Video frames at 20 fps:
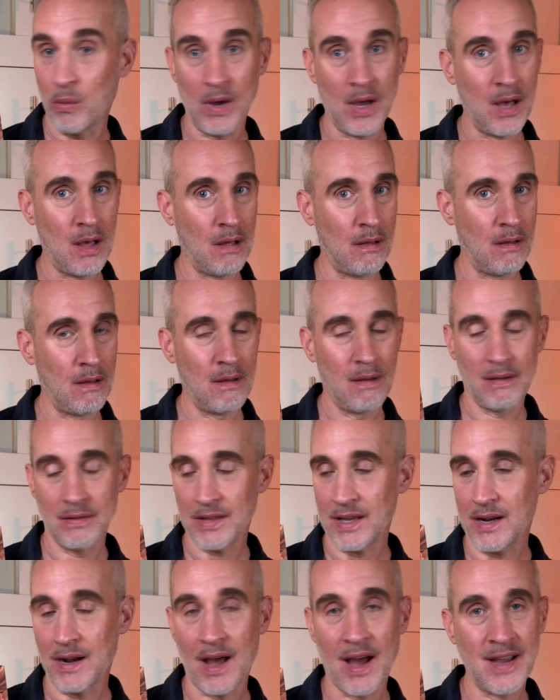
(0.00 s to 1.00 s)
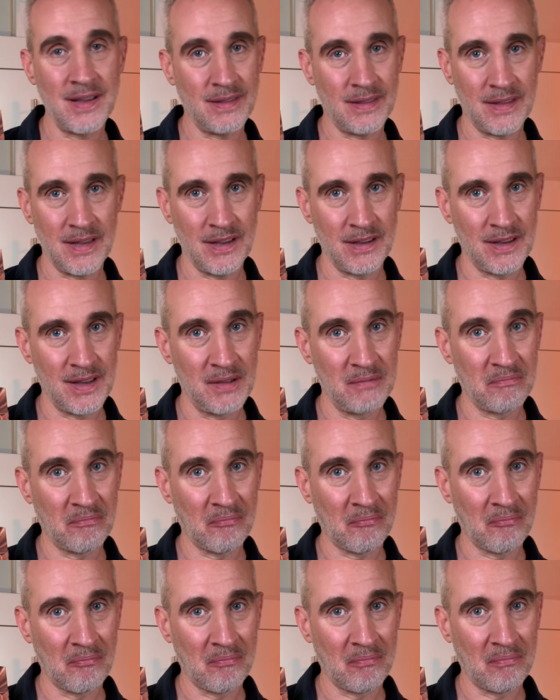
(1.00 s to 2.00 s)
Well, then I think
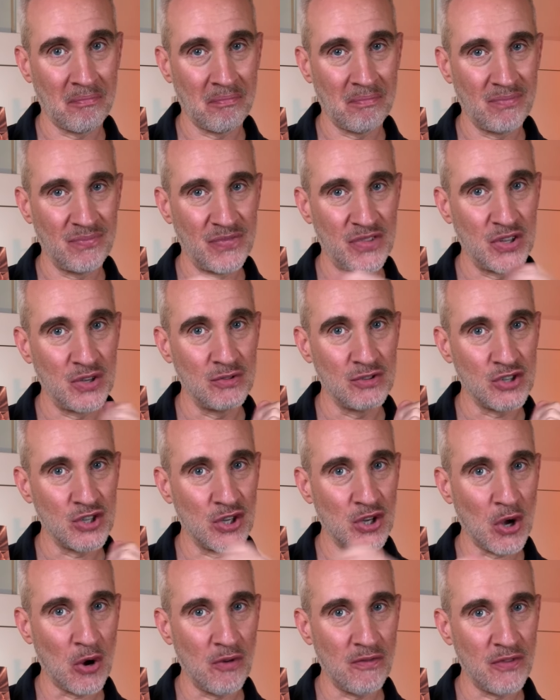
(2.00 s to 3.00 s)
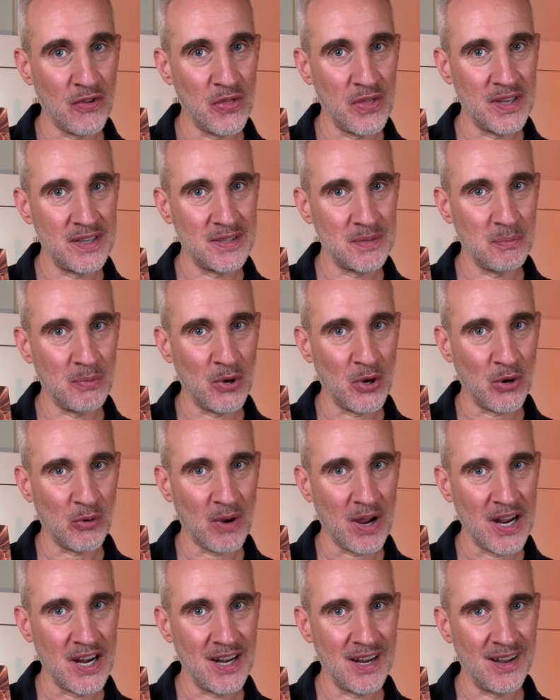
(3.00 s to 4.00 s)
you should go for this book
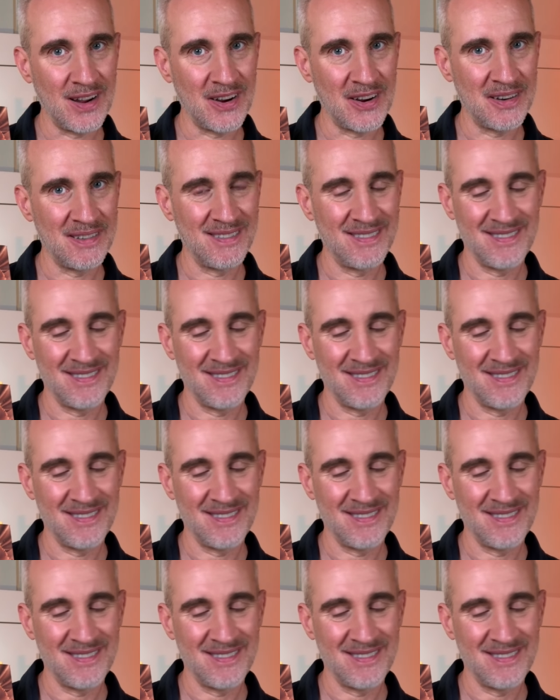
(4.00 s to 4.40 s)
right here.